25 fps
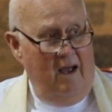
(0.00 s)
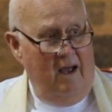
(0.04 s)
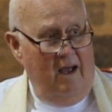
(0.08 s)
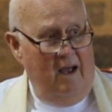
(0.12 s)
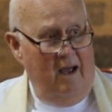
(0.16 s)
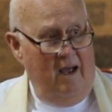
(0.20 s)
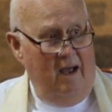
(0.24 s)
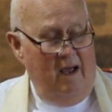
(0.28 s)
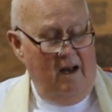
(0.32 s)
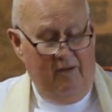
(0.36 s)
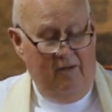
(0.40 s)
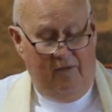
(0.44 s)

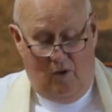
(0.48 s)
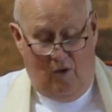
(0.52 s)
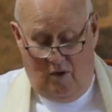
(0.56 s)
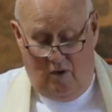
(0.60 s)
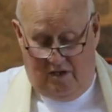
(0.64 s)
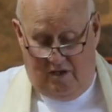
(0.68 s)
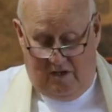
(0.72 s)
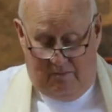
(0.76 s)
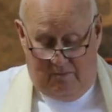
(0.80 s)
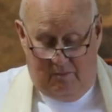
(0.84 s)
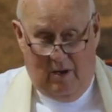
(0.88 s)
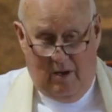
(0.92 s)
And of
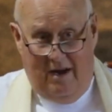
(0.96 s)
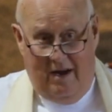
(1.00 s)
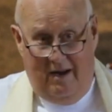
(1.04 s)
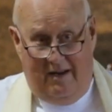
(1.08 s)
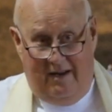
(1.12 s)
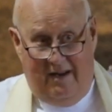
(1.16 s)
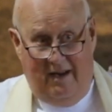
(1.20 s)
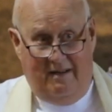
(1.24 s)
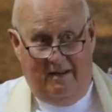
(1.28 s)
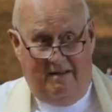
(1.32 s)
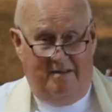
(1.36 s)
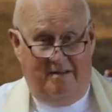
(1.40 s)
course, being
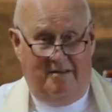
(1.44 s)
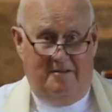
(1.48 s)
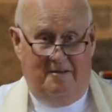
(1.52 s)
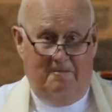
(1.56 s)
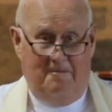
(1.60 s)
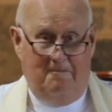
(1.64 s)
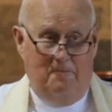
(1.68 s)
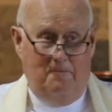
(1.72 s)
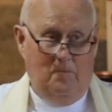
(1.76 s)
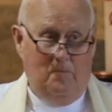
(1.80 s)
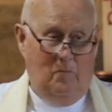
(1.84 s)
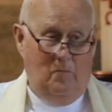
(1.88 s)
kids,
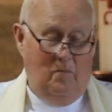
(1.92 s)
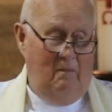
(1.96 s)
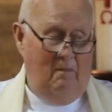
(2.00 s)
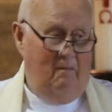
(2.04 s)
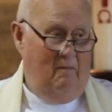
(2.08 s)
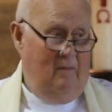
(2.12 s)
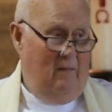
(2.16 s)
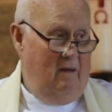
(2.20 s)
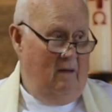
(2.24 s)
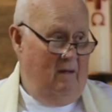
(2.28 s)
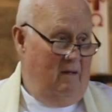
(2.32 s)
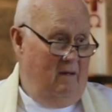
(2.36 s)

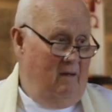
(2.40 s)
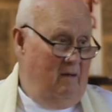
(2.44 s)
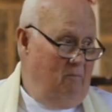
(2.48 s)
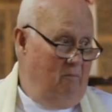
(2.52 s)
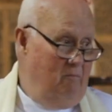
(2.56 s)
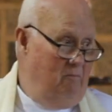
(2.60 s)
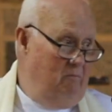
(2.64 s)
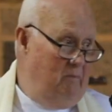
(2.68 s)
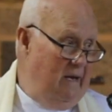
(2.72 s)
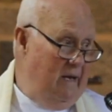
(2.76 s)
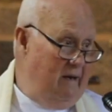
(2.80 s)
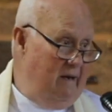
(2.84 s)

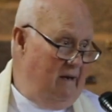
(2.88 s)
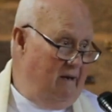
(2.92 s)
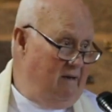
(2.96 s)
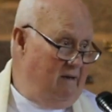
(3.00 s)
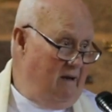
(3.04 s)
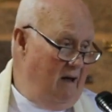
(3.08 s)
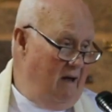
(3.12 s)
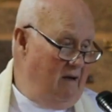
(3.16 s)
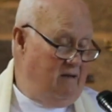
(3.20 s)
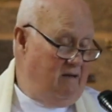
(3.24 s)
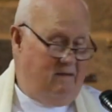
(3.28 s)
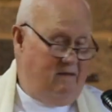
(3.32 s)
bed at
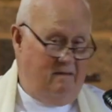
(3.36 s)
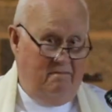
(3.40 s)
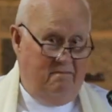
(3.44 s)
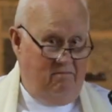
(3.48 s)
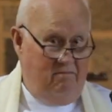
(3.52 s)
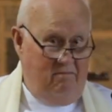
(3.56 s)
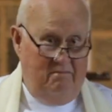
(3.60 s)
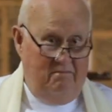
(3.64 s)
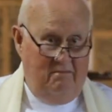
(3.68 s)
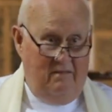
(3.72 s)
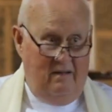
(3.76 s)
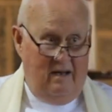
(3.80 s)
8,
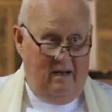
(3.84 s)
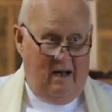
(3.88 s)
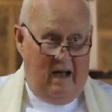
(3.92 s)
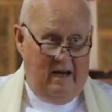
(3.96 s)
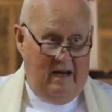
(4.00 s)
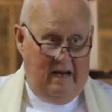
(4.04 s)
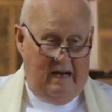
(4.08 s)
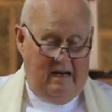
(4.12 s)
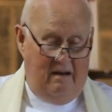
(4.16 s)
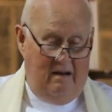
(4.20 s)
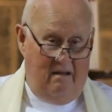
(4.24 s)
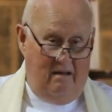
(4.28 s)
I
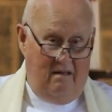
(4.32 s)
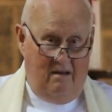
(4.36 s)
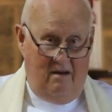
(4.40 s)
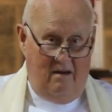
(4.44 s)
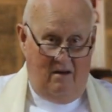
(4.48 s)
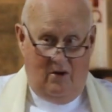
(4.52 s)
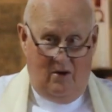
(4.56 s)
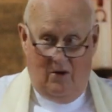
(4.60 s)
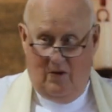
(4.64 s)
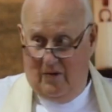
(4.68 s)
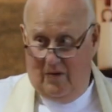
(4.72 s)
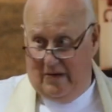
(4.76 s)
need to go to the
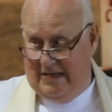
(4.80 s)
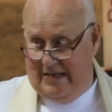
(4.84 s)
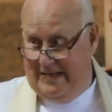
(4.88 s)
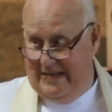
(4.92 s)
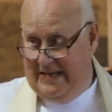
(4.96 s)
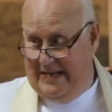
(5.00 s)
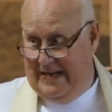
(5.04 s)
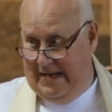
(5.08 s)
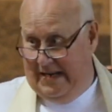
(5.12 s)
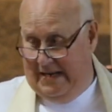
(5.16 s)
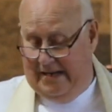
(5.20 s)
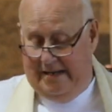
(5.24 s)
loo at
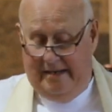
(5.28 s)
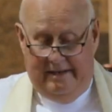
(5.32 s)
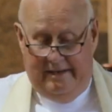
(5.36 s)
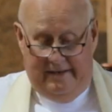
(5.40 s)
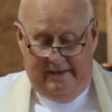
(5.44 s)
10.